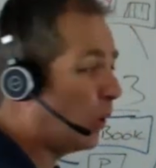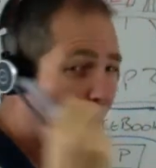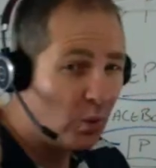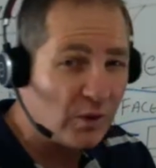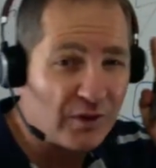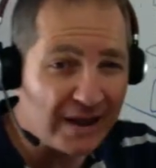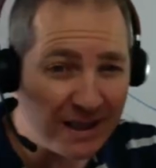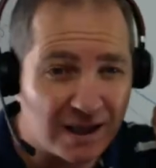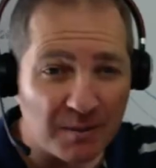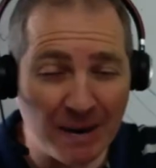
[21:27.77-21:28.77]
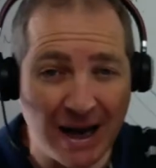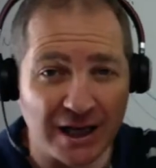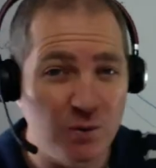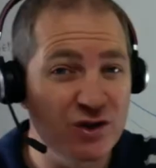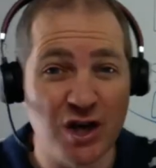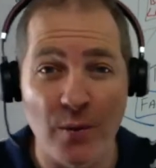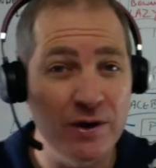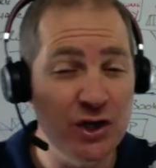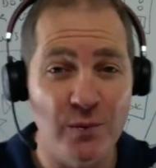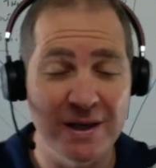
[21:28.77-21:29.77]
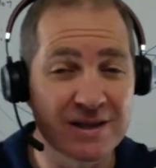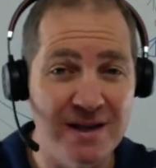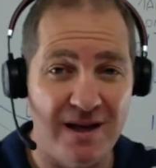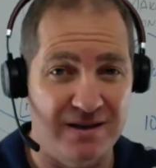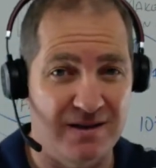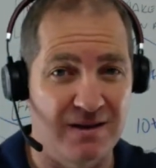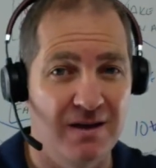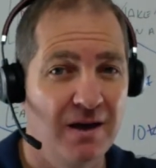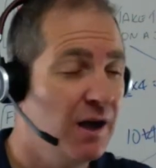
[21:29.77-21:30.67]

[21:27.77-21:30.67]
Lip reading: all thinking about you and knowing you exist.